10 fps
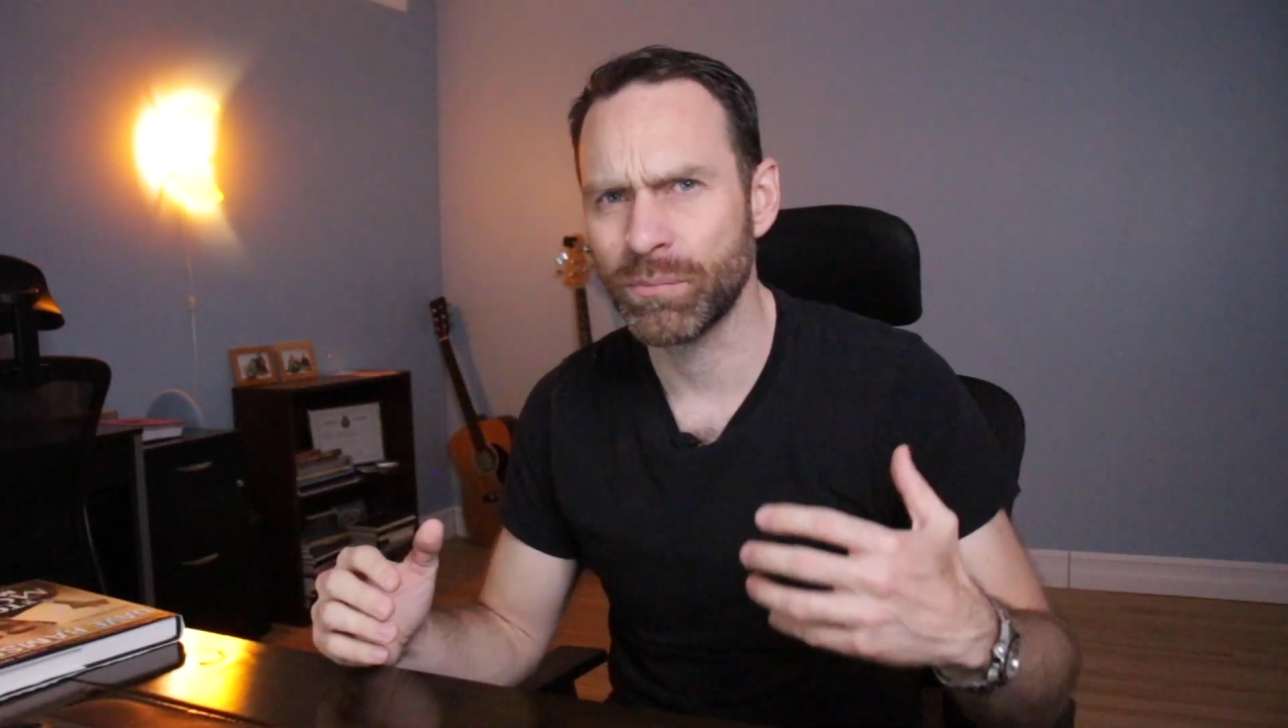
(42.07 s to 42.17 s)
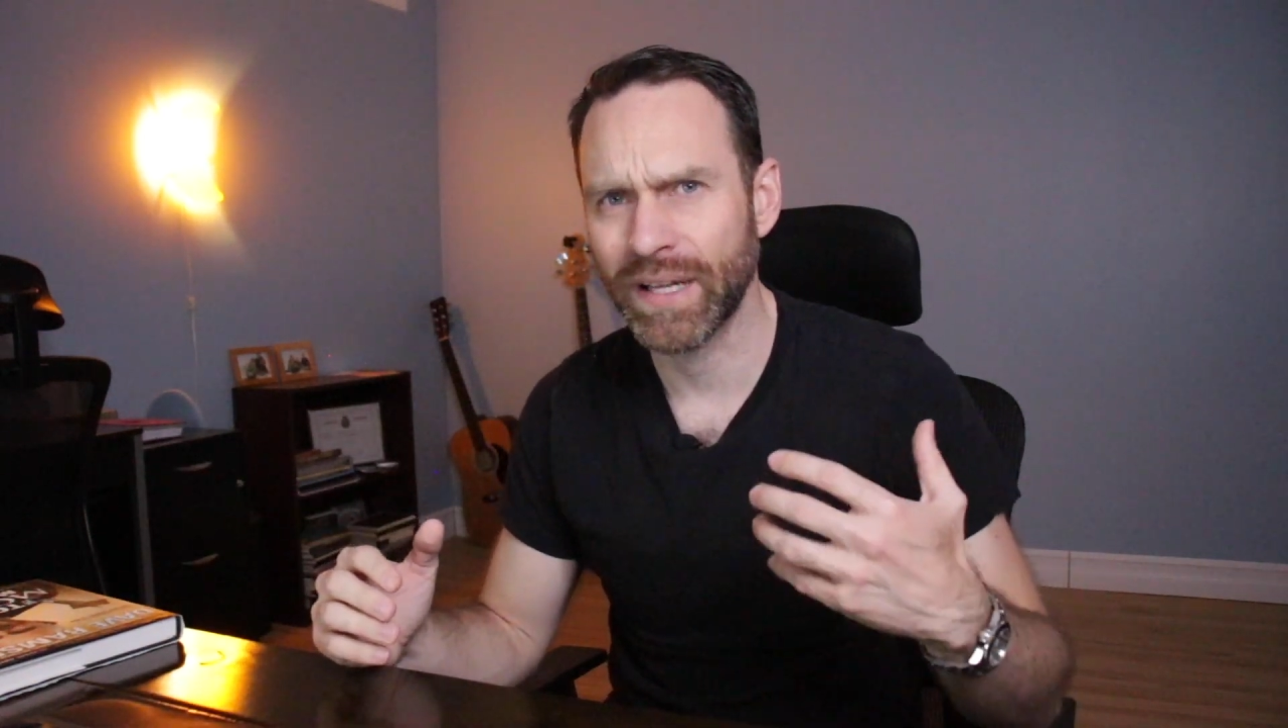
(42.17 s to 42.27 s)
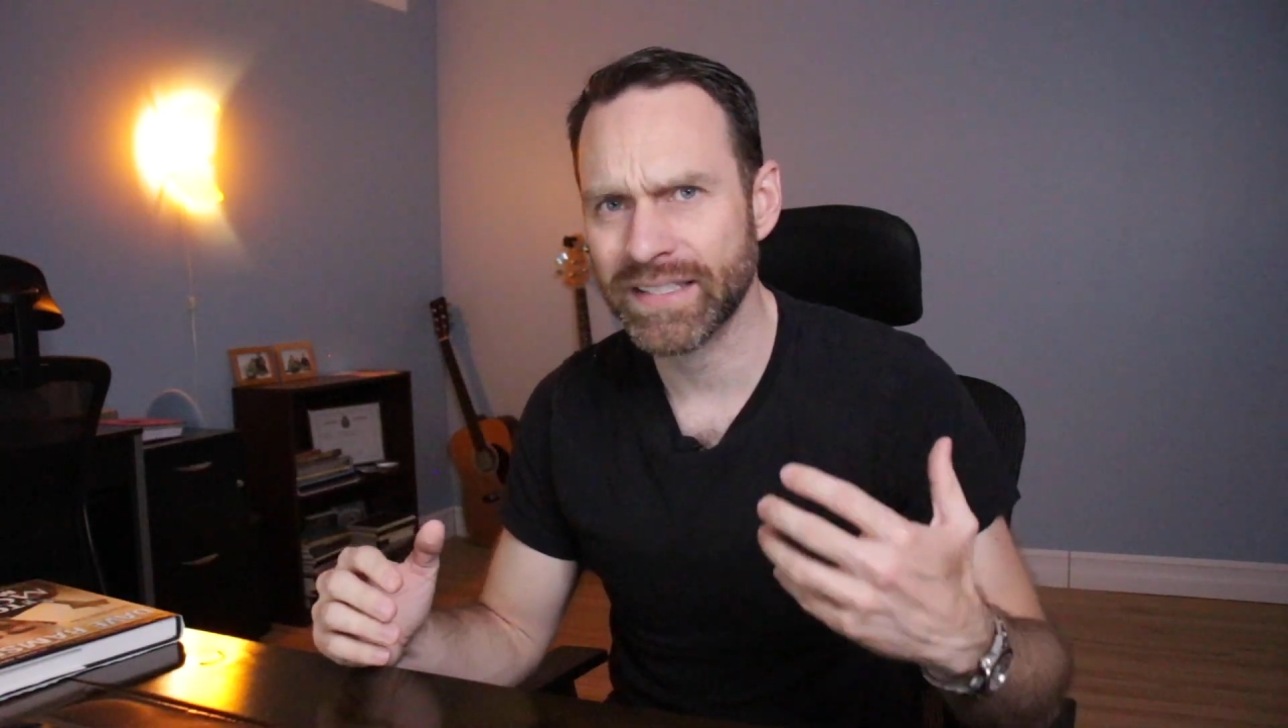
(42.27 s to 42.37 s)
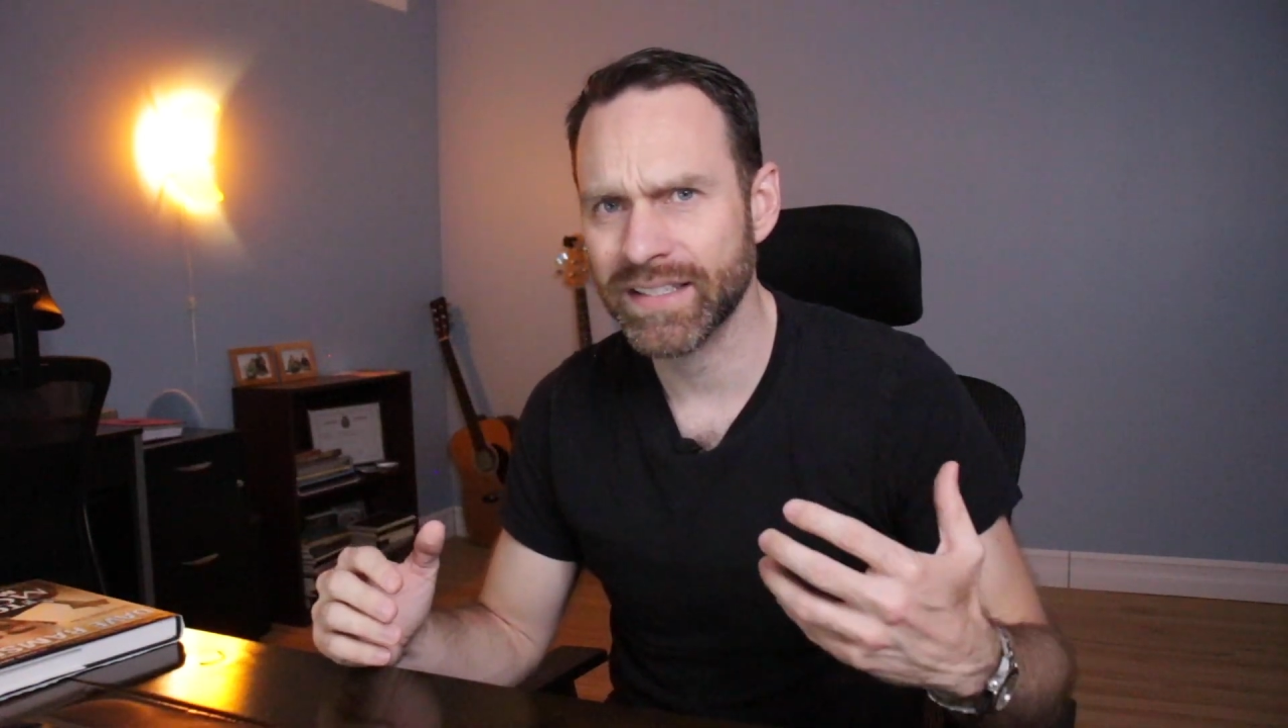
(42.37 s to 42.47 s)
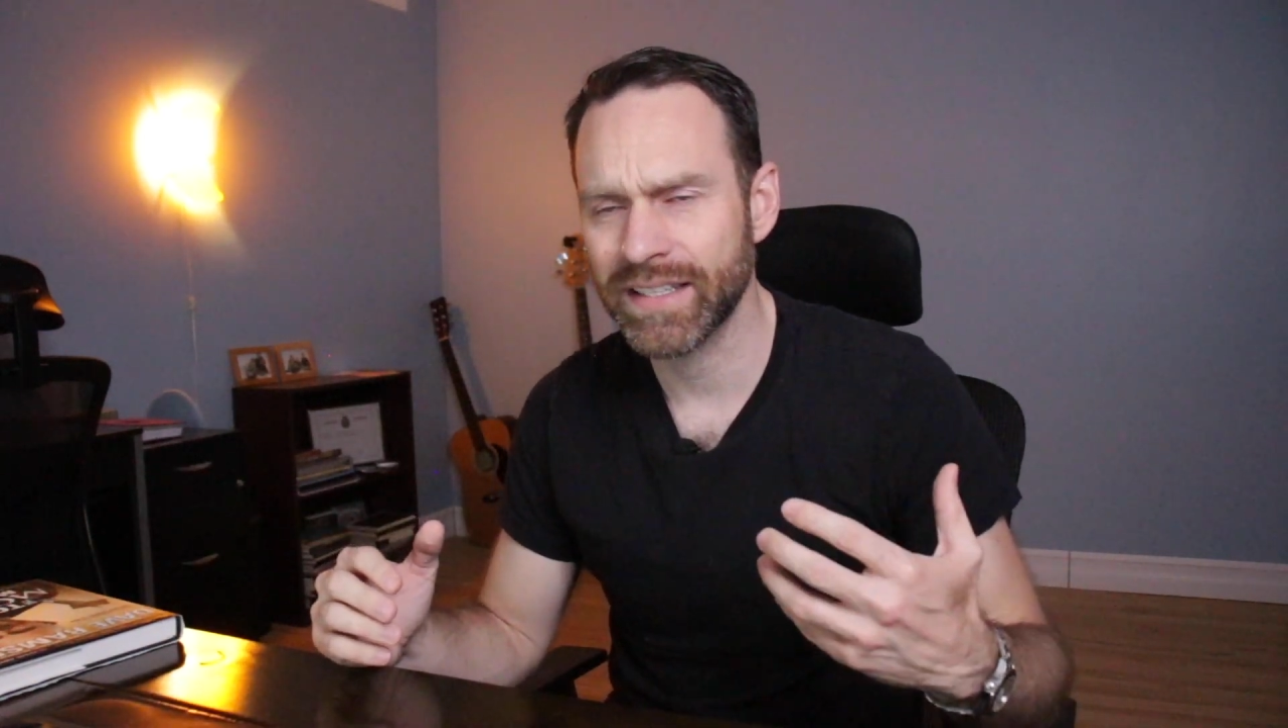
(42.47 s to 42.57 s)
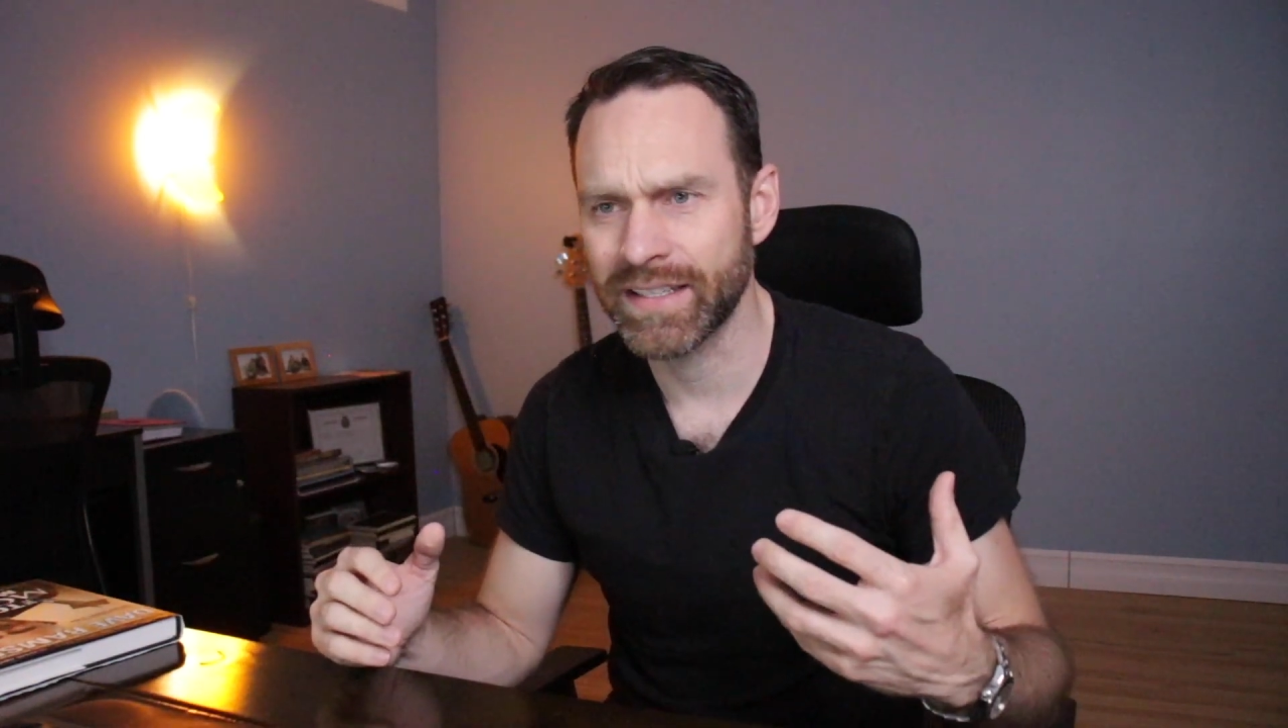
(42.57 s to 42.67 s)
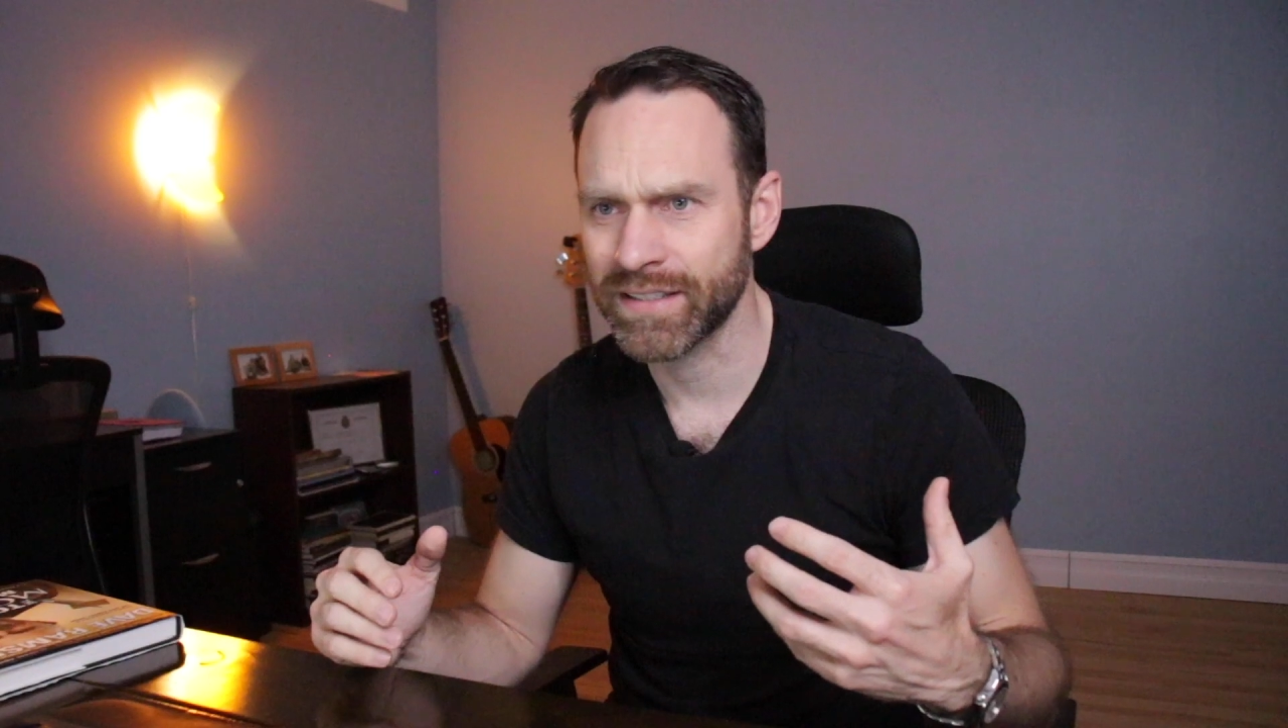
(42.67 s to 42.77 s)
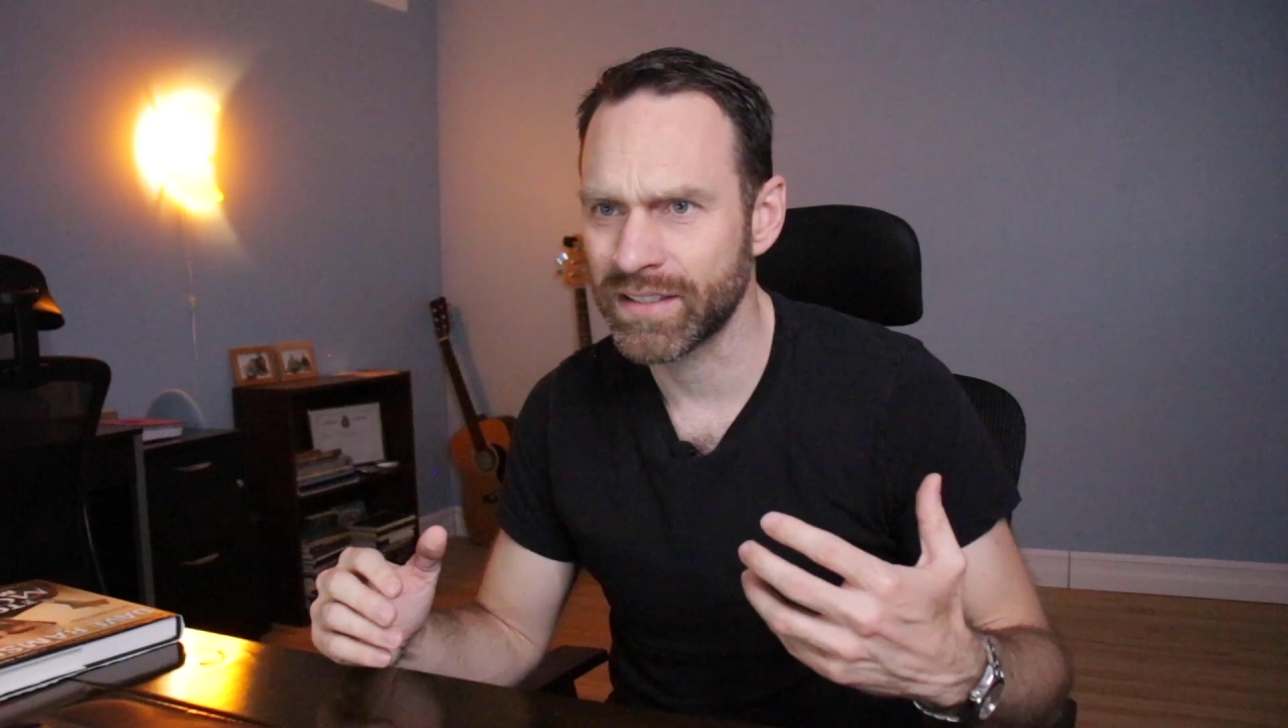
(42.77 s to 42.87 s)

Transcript: blessing it is